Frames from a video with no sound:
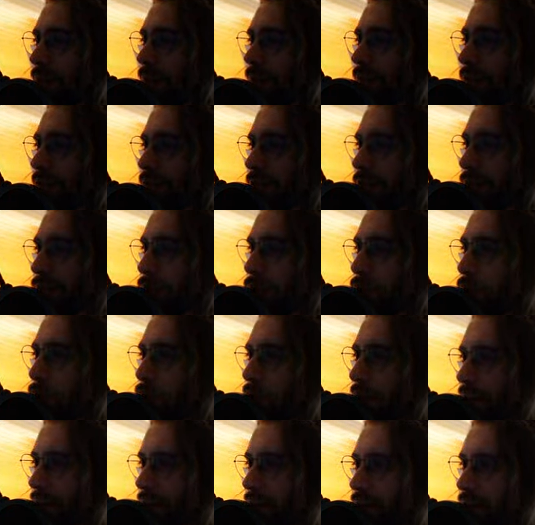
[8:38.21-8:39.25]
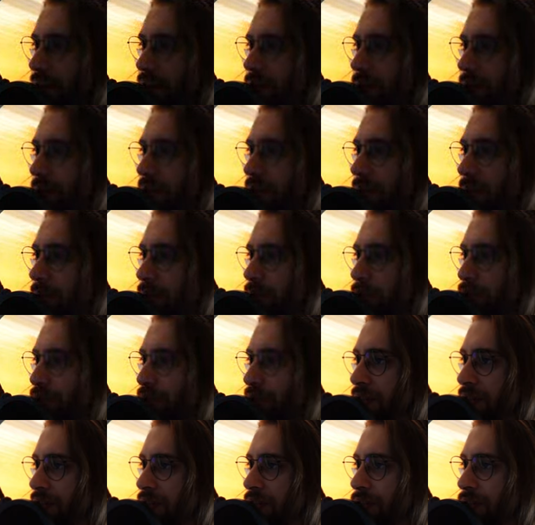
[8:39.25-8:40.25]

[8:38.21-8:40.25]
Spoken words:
single core, at least on CPU Z.